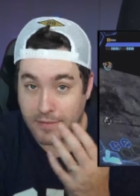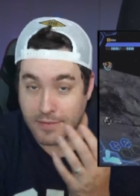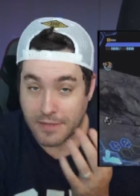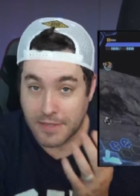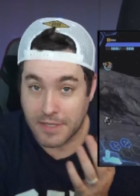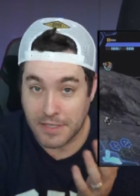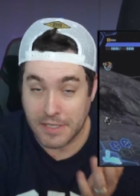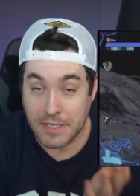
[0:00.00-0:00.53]

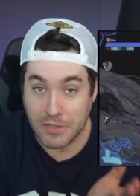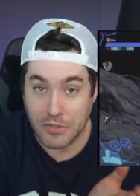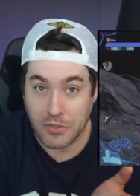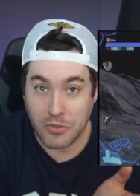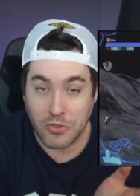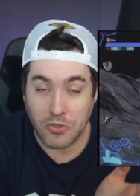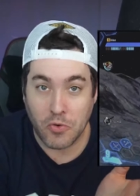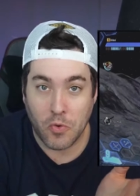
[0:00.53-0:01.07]
this is
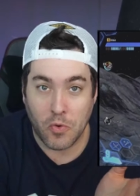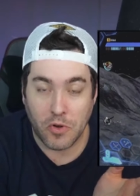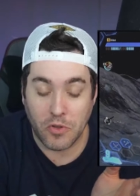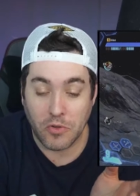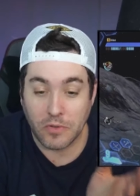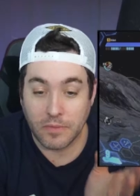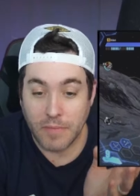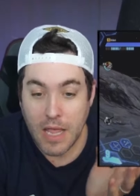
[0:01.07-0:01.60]
the
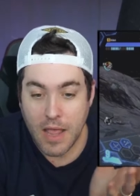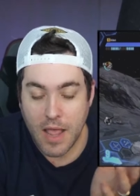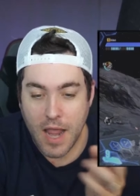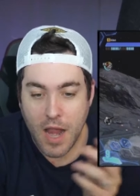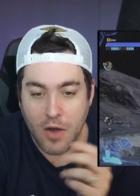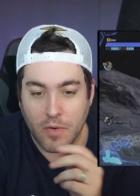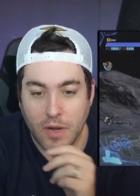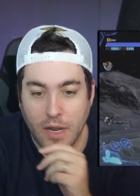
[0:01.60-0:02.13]
tutorial
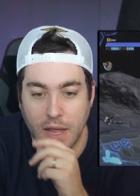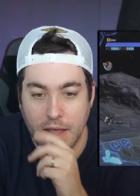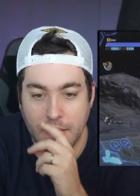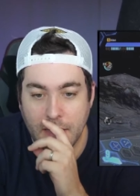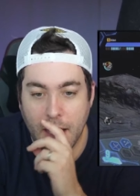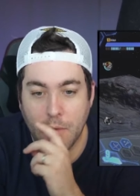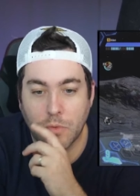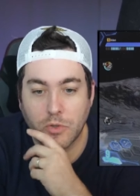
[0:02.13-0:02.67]
area, and
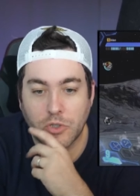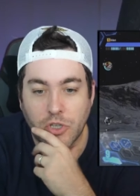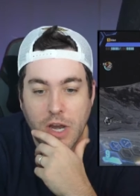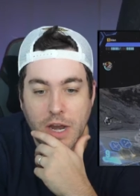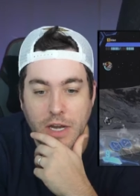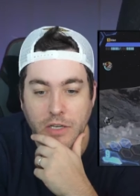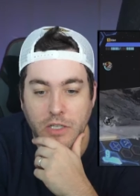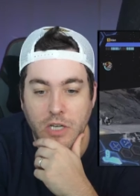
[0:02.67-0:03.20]
that will
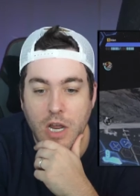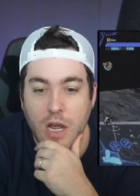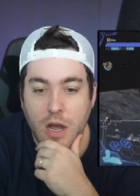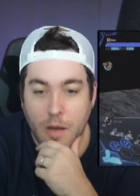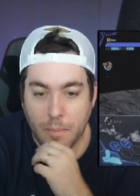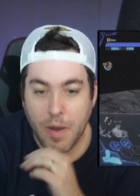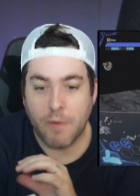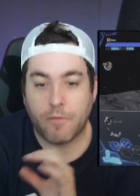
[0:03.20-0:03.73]
change.
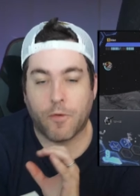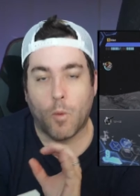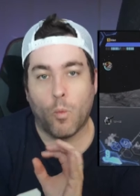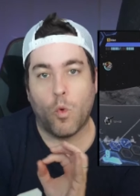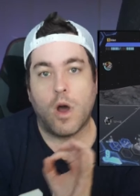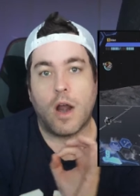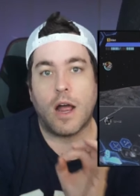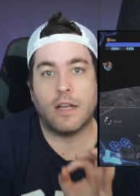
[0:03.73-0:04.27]
But from
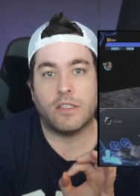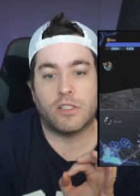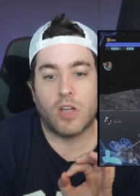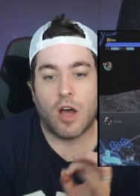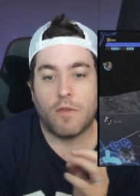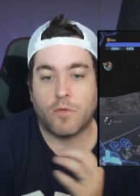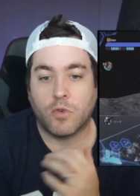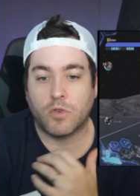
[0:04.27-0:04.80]
what I
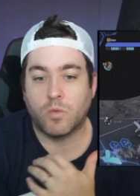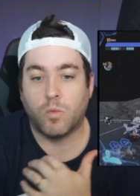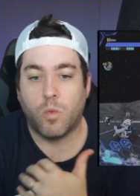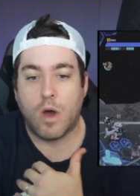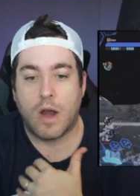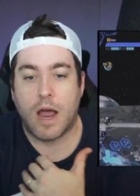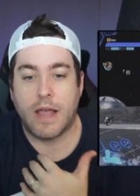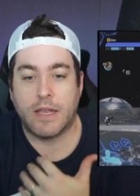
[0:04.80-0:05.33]
saw versus
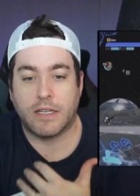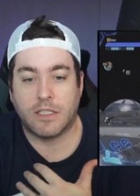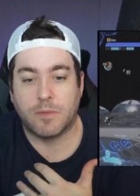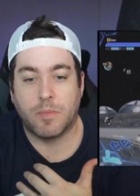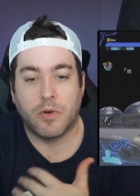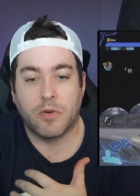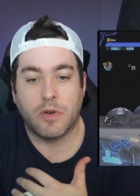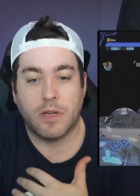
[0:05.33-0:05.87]
what I
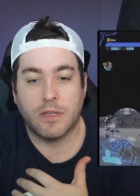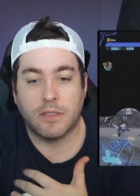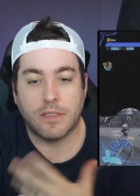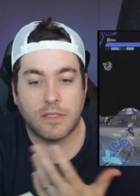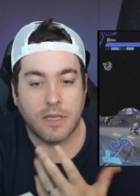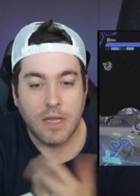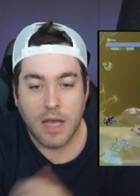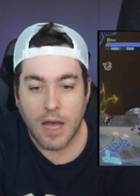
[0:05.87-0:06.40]

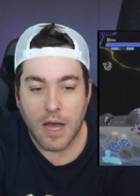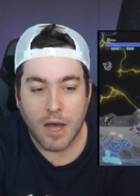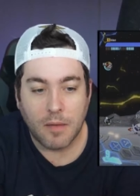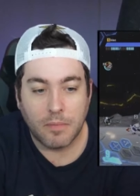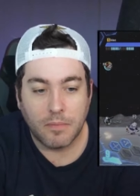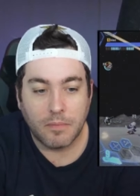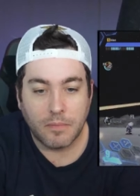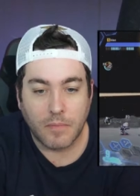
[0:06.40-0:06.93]
experienced,
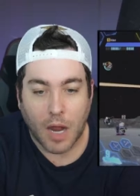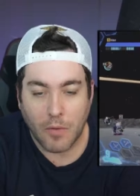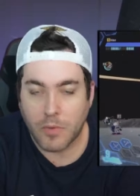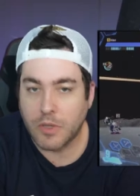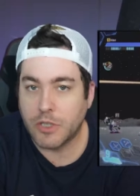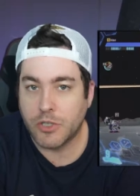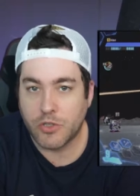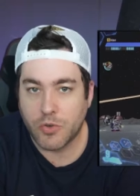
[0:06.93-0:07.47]
I
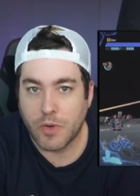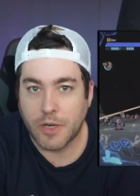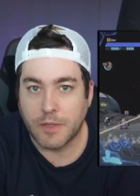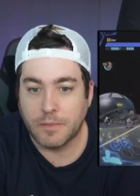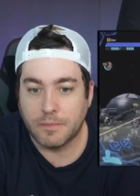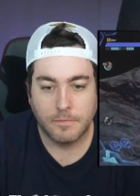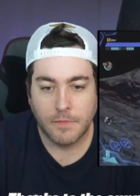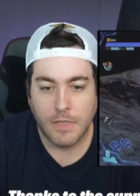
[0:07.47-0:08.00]
really enjoyed
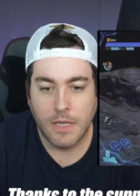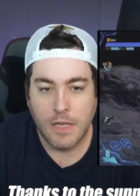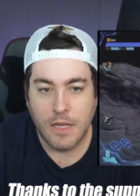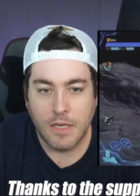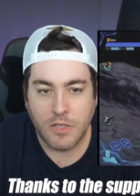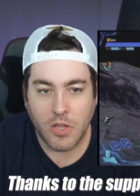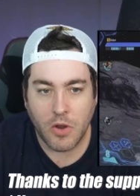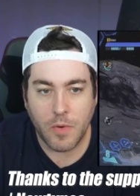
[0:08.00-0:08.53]
it.
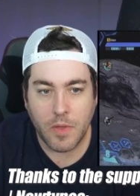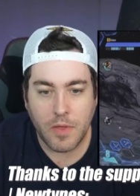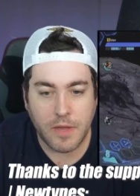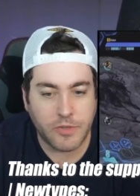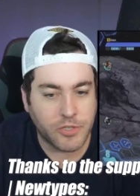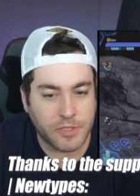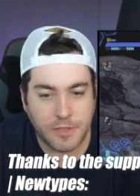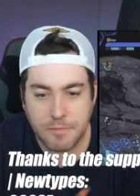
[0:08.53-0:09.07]
So Gorilla,
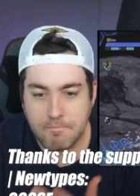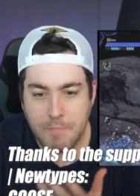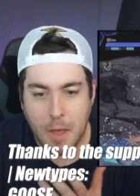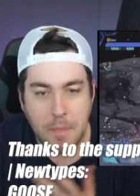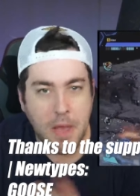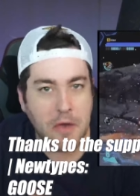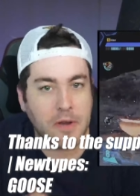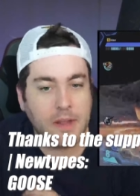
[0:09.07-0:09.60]
that's just
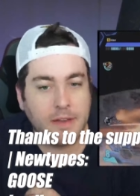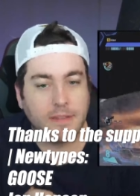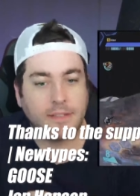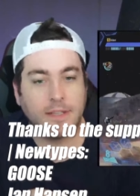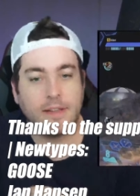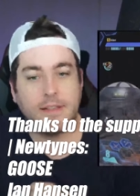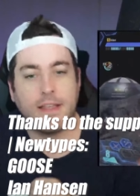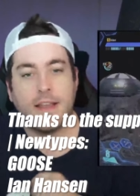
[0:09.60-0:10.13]
about it.
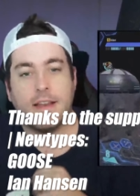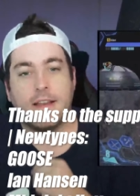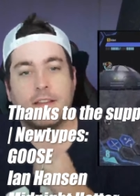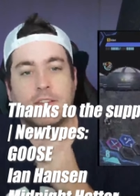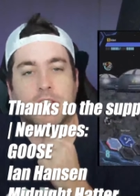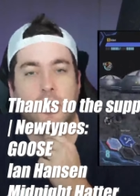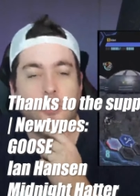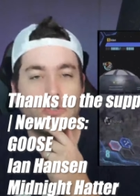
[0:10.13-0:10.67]
That
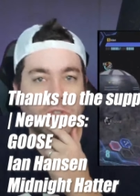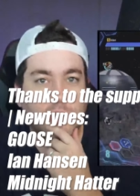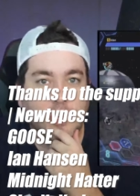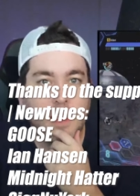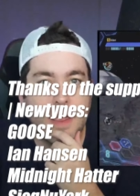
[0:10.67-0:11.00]
is a look